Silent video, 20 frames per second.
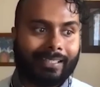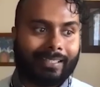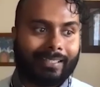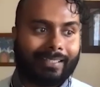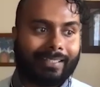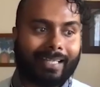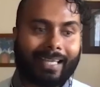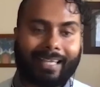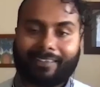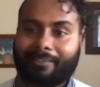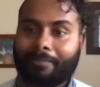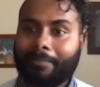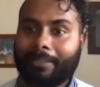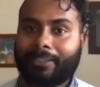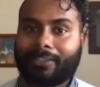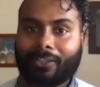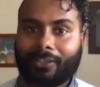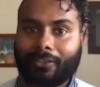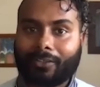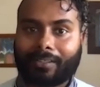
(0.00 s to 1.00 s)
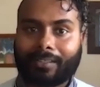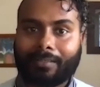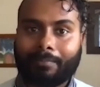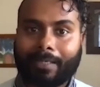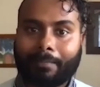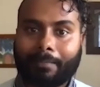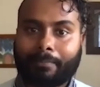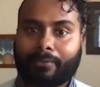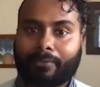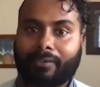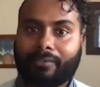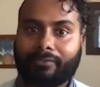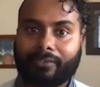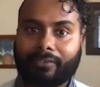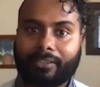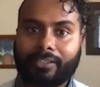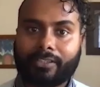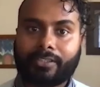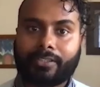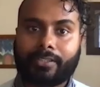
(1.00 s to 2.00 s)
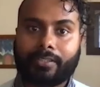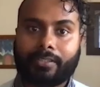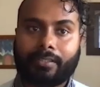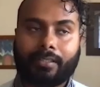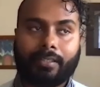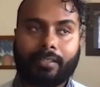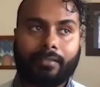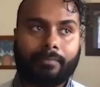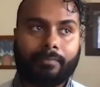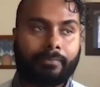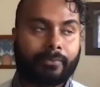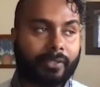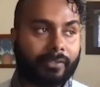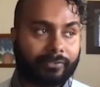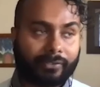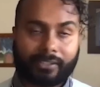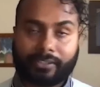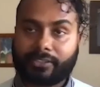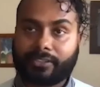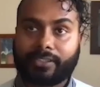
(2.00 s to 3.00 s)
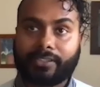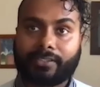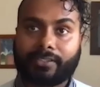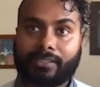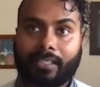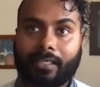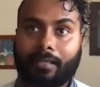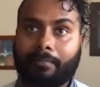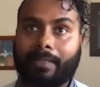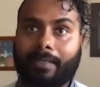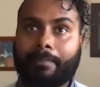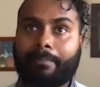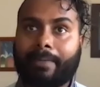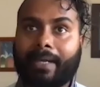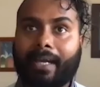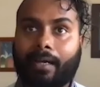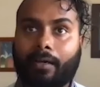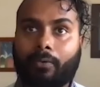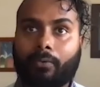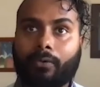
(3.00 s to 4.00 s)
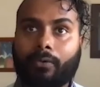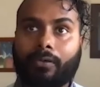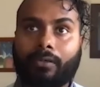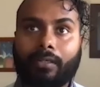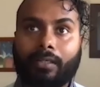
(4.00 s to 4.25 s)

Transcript: It asked me to look at my privileges, my power,